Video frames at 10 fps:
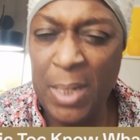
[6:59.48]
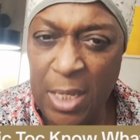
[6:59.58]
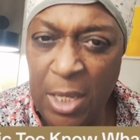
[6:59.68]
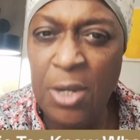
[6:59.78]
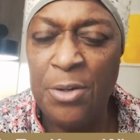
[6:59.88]

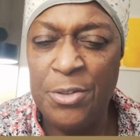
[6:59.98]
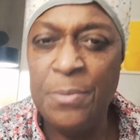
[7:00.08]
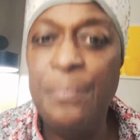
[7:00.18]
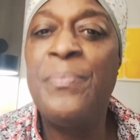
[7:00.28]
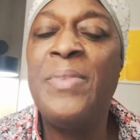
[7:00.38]
years.
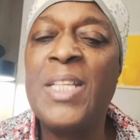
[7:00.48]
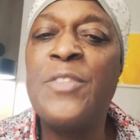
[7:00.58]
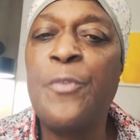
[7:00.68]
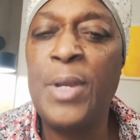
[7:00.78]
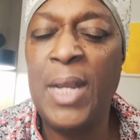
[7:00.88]
That's
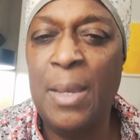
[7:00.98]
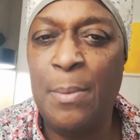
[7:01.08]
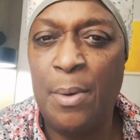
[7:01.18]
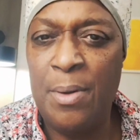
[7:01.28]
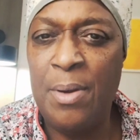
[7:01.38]
free
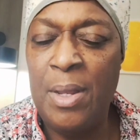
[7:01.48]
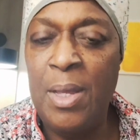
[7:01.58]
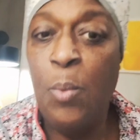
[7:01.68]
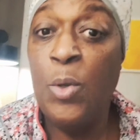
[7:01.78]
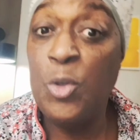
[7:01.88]
labor.
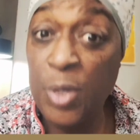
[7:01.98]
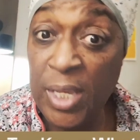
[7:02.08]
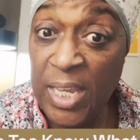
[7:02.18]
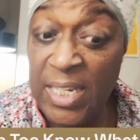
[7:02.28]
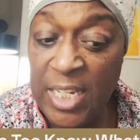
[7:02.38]
When you
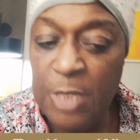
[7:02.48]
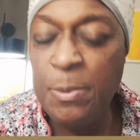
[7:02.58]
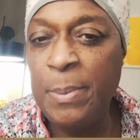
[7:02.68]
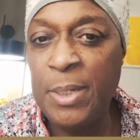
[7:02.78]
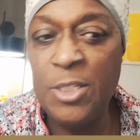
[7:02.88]
can get these
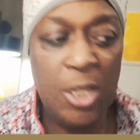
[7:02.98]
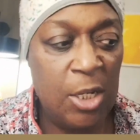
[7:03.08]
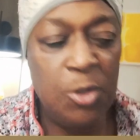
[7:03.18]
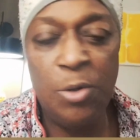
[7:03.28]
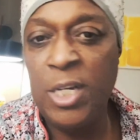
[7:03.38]
people in jail
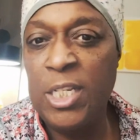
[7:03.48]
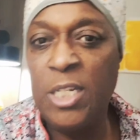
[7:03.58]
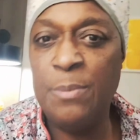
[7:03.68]
to go clean